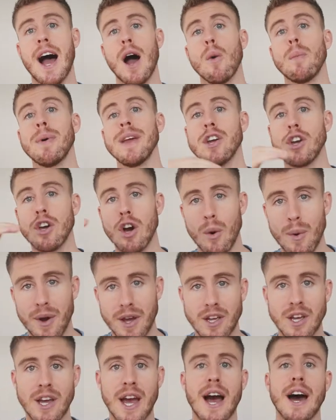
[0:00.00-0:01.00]
I'll be
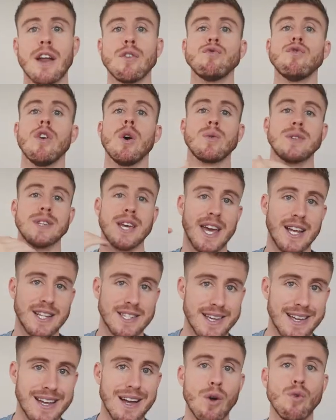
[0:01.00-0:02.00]
going and
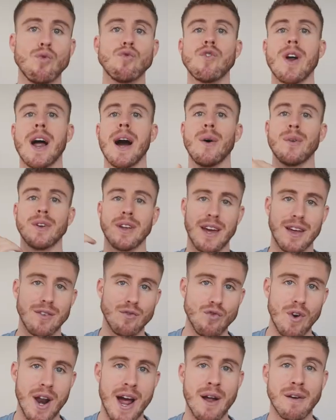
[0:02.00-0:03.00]
rotating round
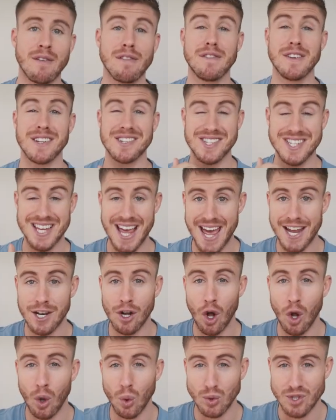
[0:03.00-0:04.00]
and round for 10
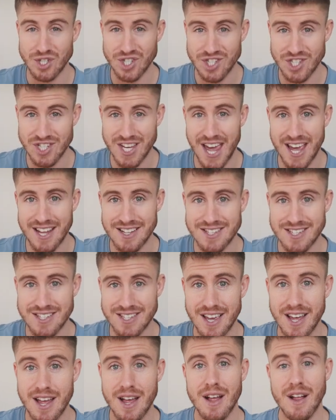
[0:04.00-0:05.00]
whole
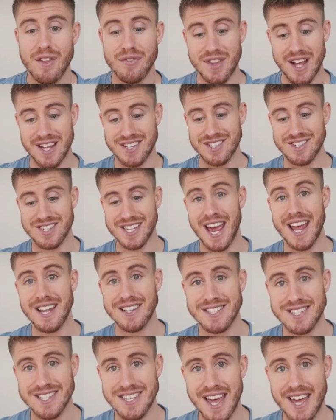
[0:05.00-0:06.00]
sets. That's
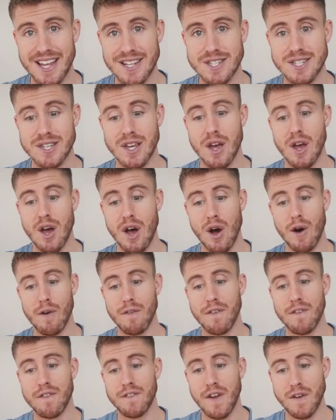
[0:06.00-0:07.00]
10 sets
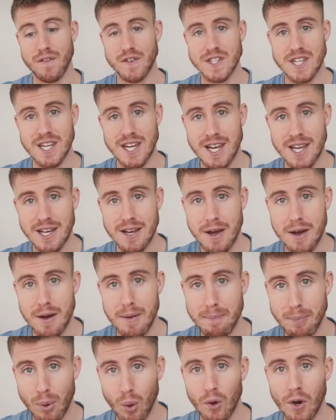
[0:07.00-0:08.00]
of 15
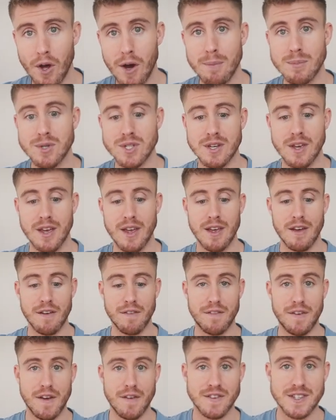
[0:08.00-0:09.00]
pull-ups,
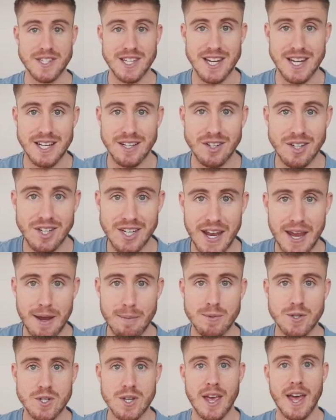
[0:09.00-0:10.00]
15
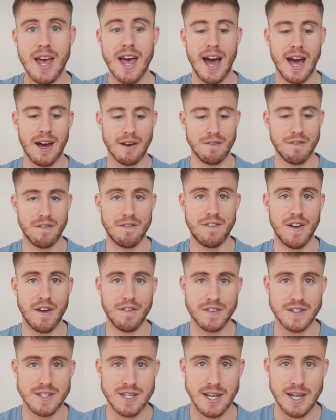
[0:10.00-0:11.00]
dips, and
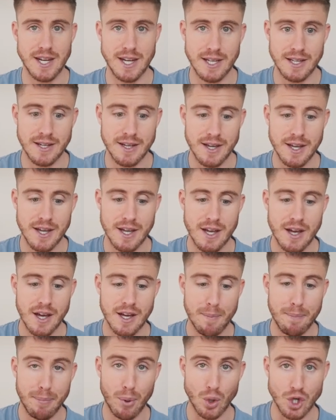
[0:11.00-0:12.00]
15
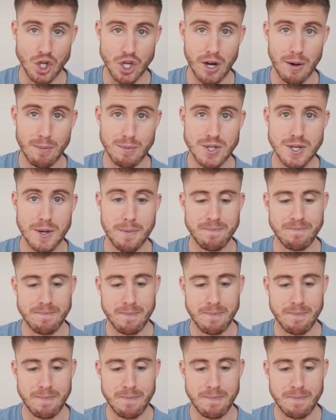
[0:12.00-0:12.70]
push-ups.